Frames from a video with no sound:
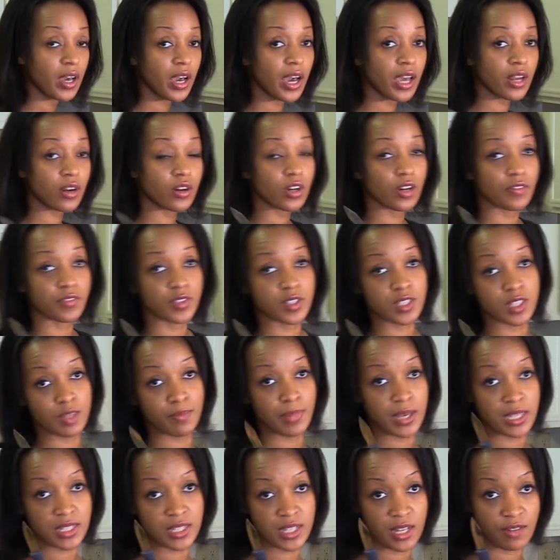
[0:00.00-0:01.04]
I don't know if this is the
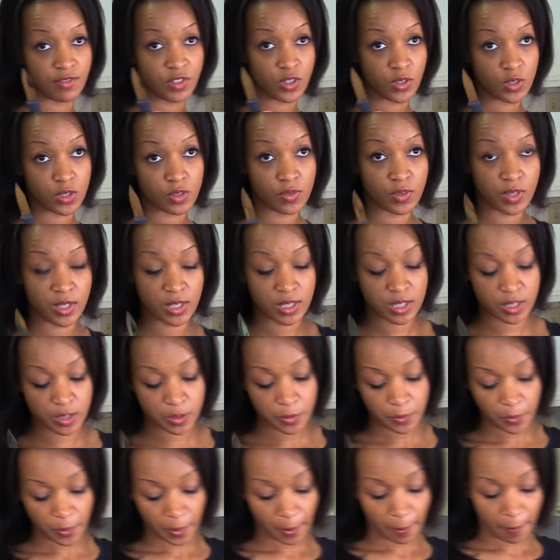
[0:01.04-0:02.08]
best knife to use for
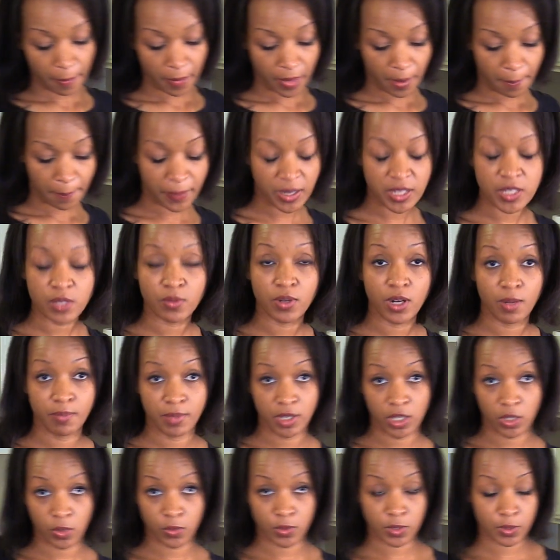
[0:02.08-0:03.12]
this, but it's the one I'm
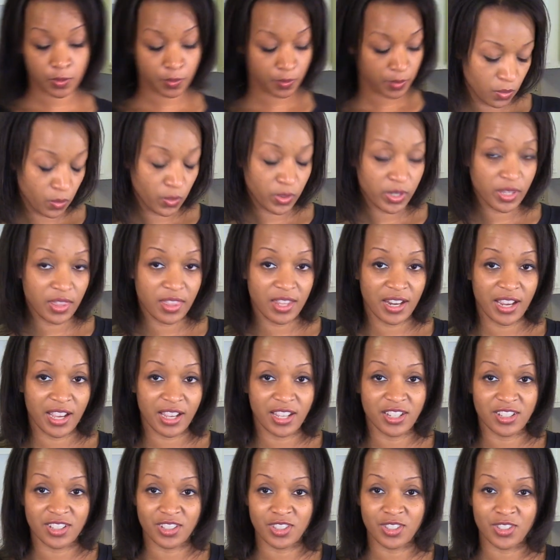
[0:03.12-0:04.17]
gonna use. Would that I
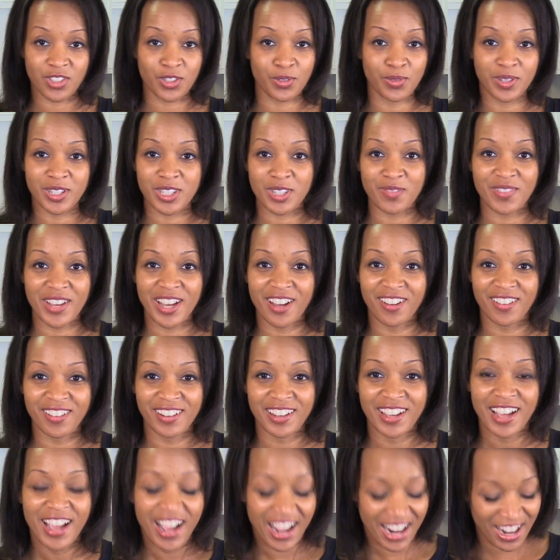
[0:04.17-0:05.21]
could just squeeze them out.
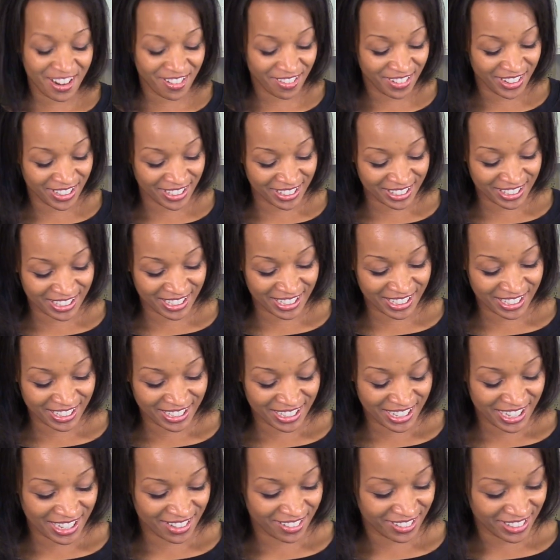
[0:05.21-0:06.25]
I
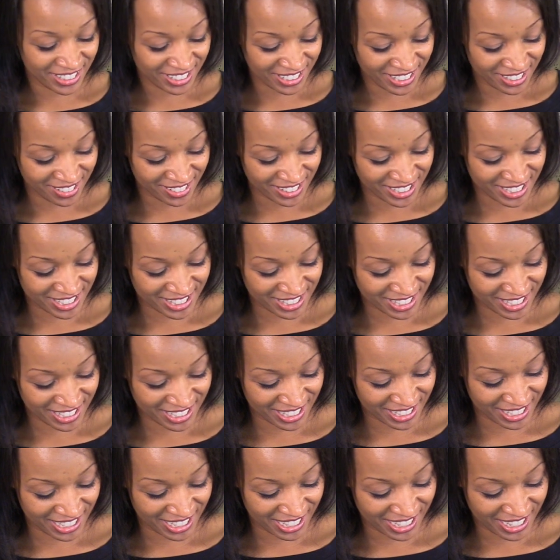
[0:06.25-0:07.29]
really wish
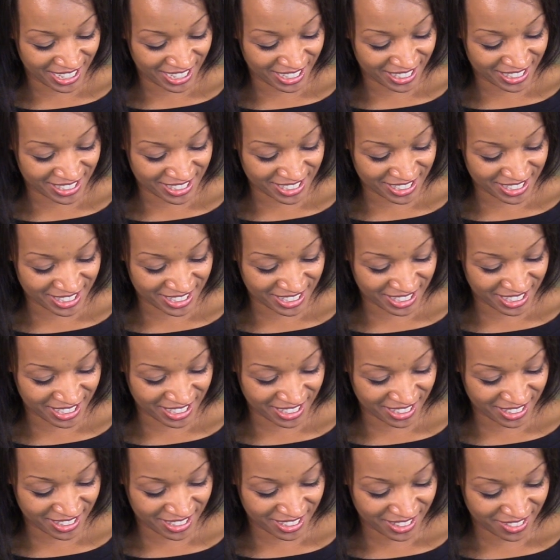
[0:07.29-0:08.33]
that like I could just
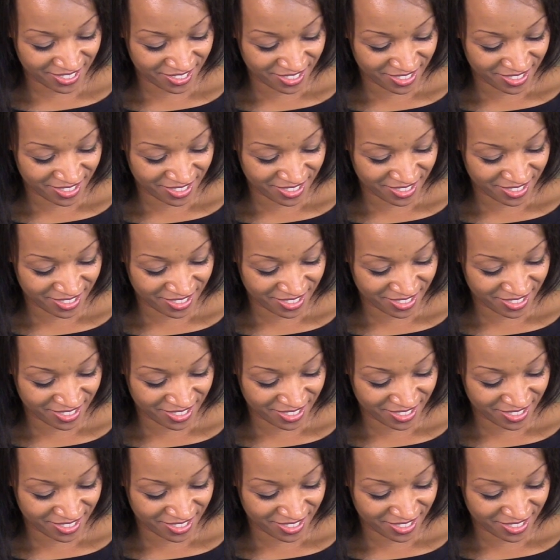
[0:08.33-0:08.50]
like